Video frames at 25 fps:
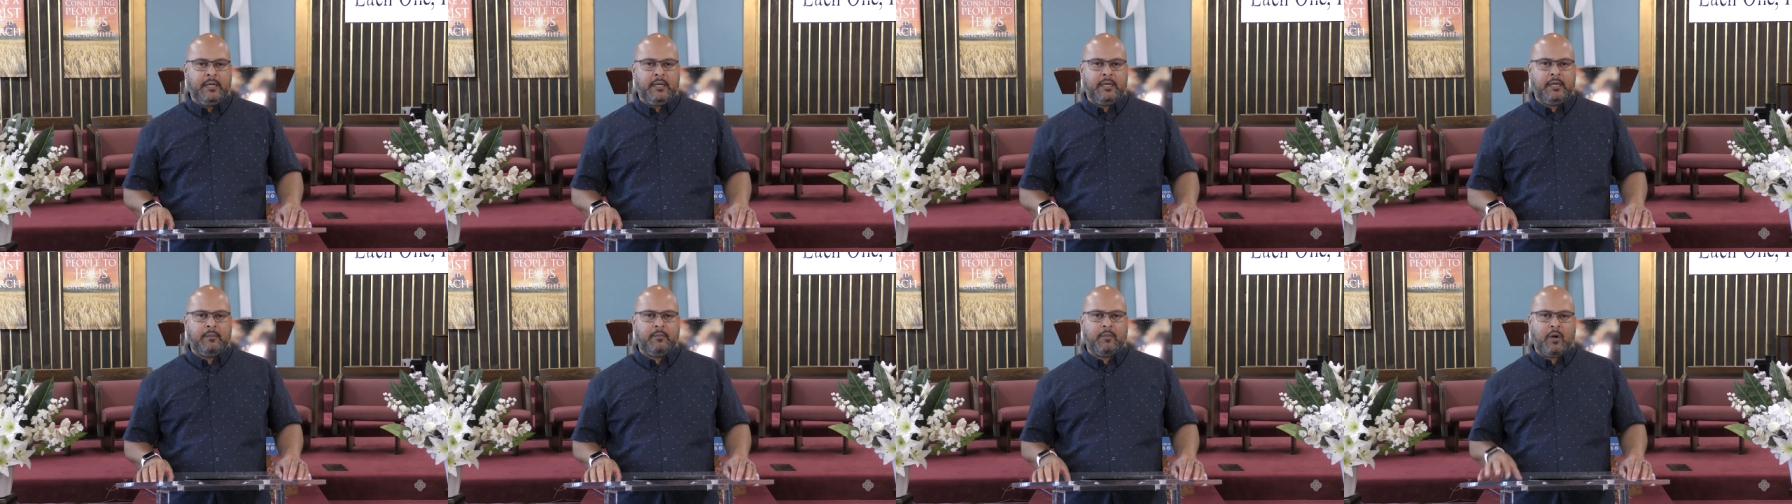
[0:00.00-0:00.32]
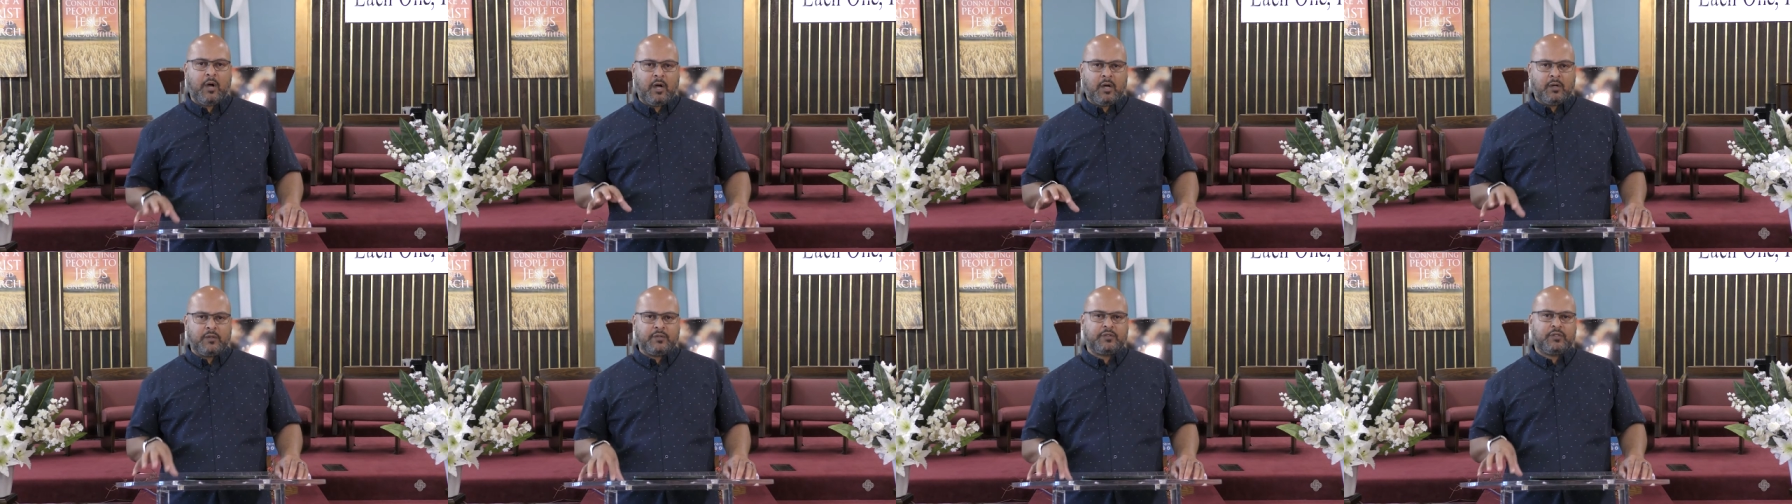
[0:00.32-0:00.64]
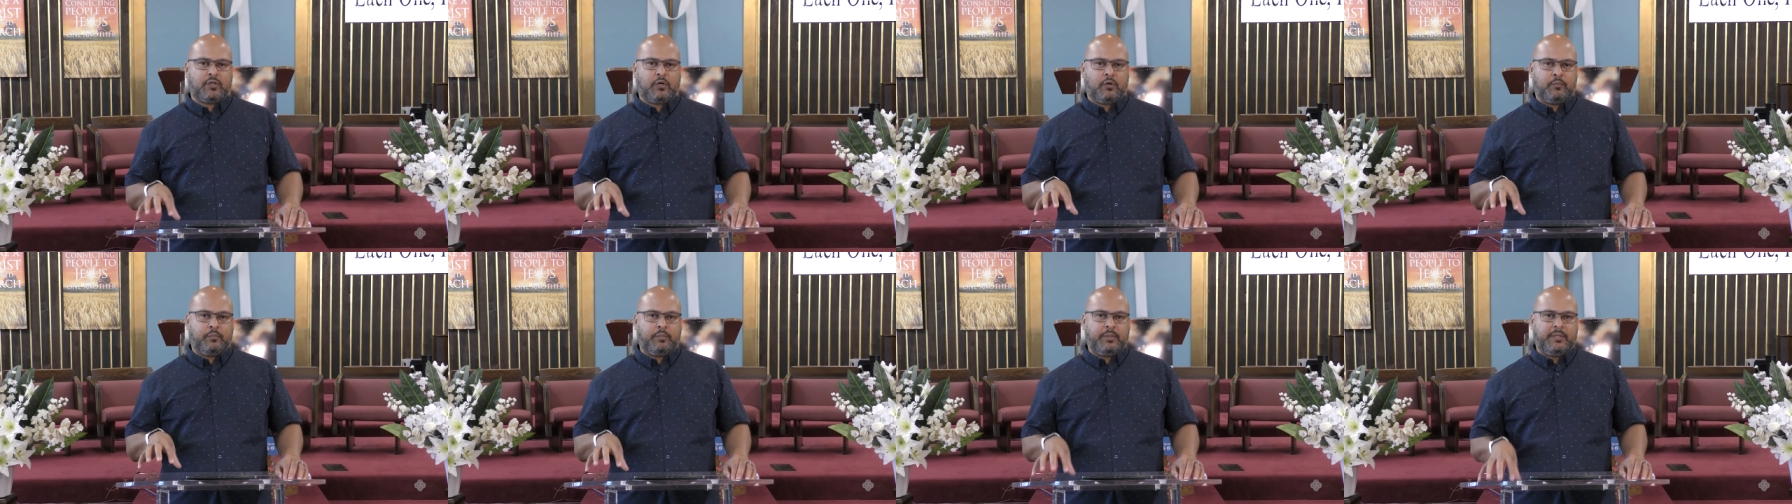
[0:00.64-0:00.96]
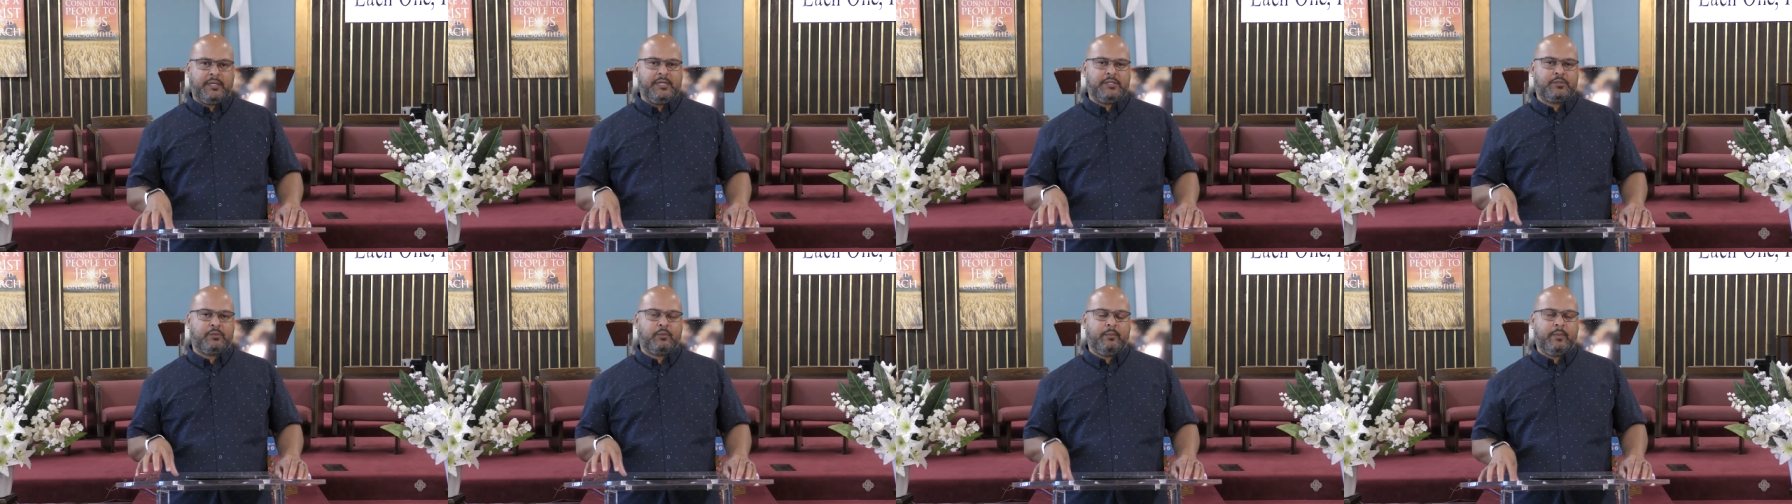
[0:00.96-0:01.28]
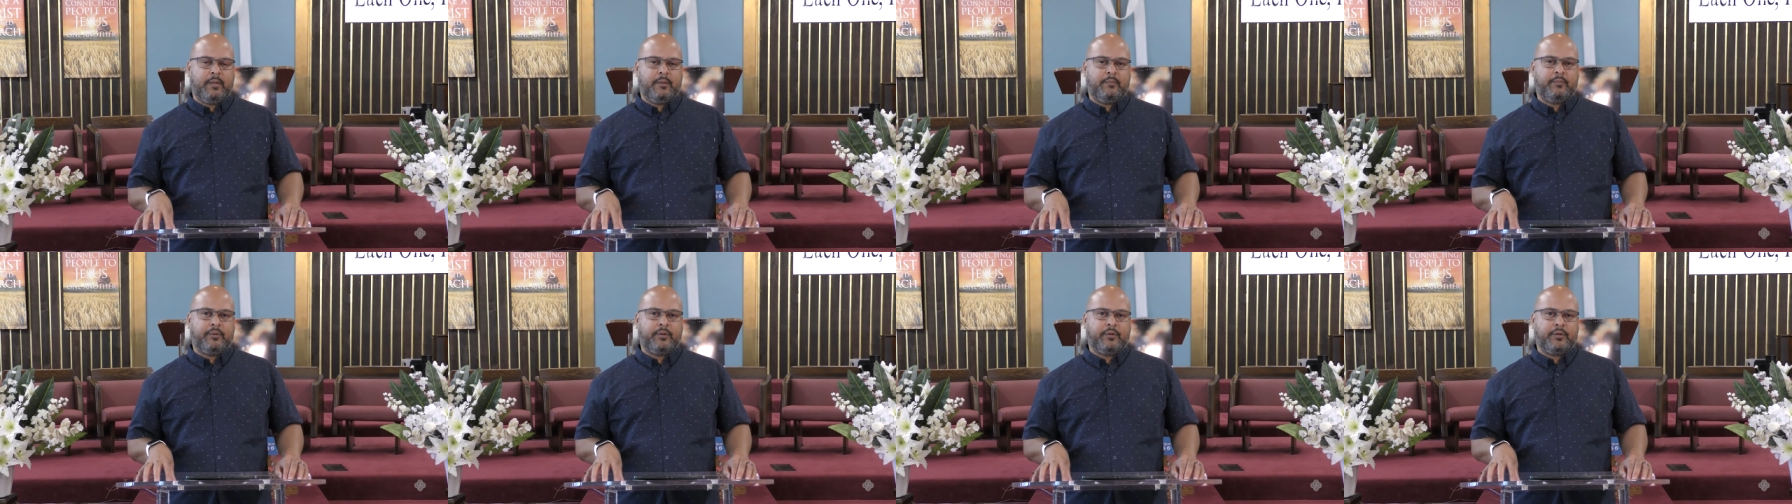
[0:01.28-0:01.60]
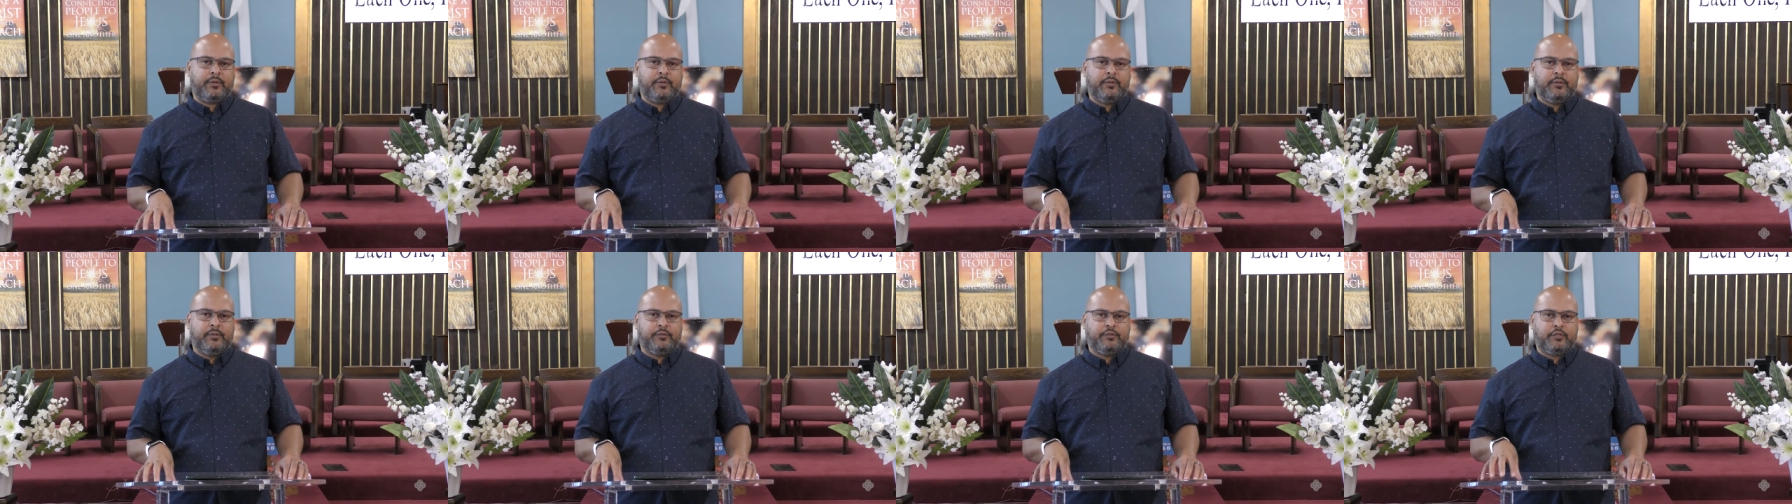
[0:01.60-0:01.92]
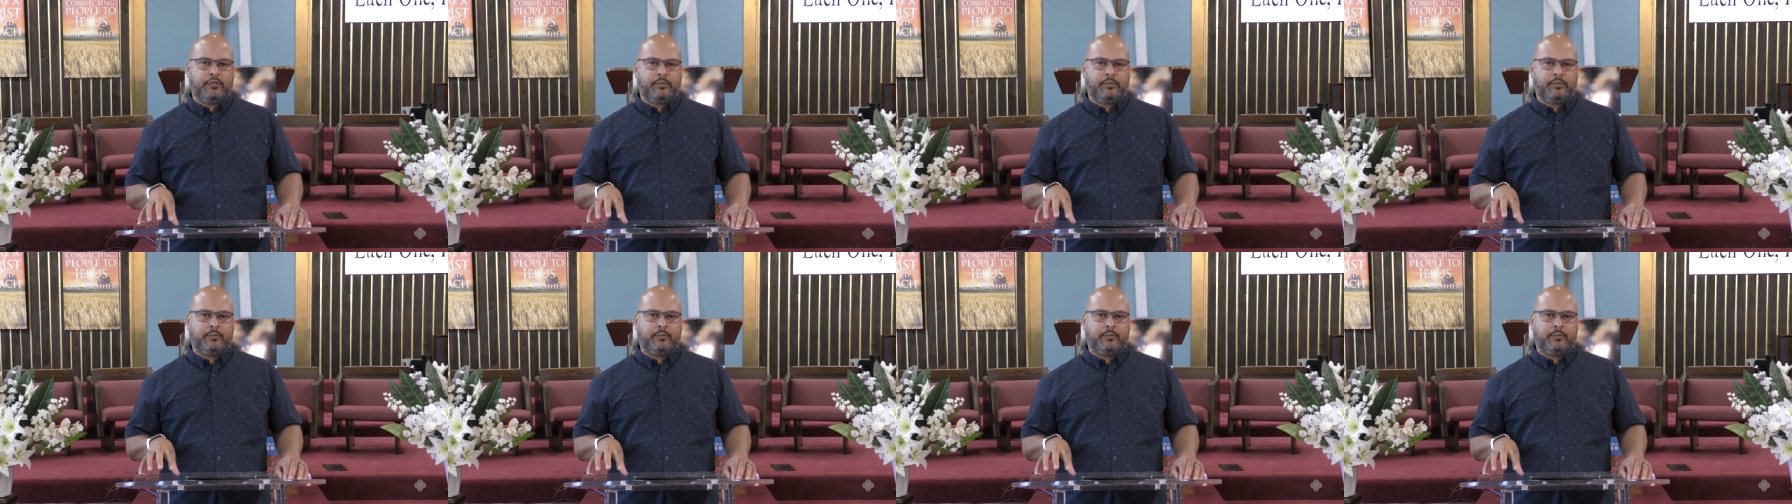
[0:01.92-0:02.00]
Um, also, please remember